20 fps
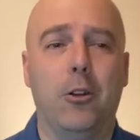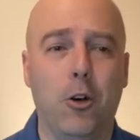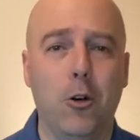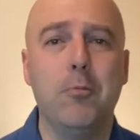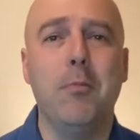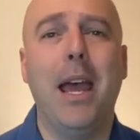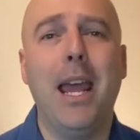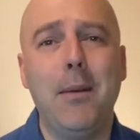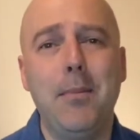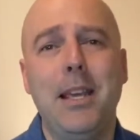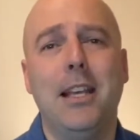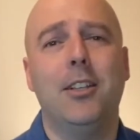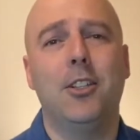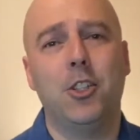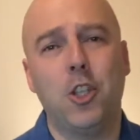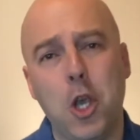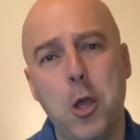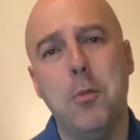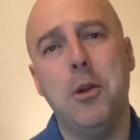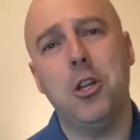Or maybe a
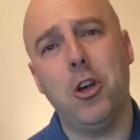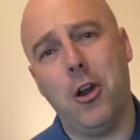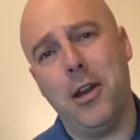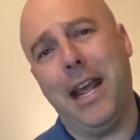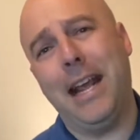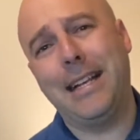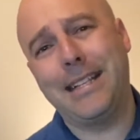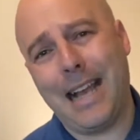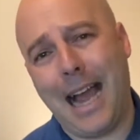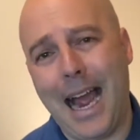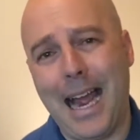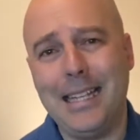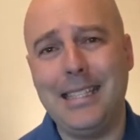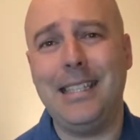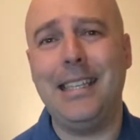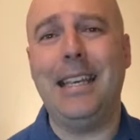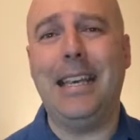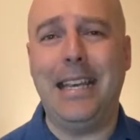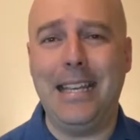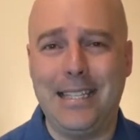sermon on anxiety